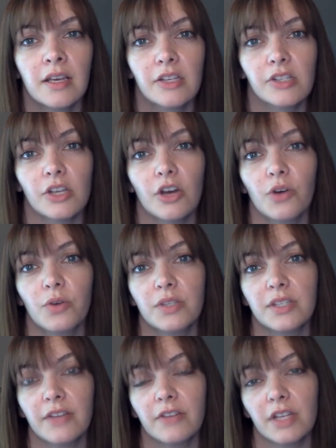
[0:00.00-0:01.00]
So
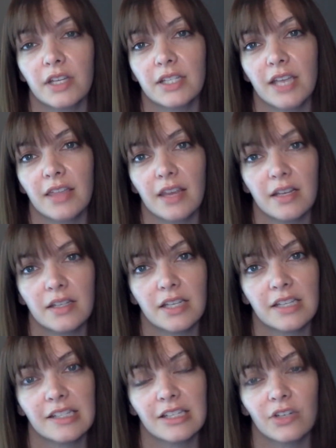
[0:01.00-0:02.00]
definitely take that into
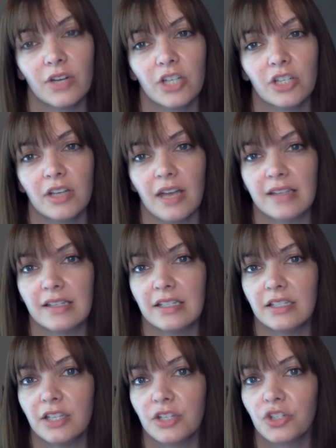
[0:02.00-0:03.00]
consideration as an
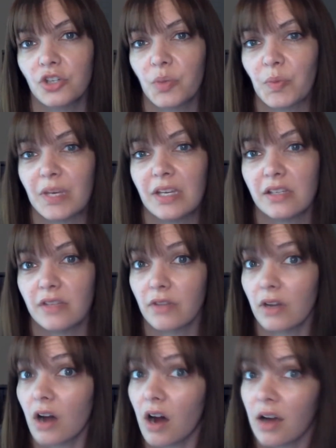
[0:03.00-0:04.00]
additional piece of the
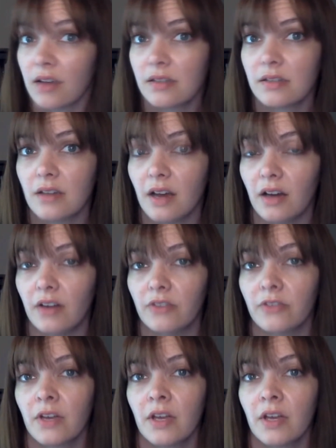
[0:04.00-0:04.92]
cost of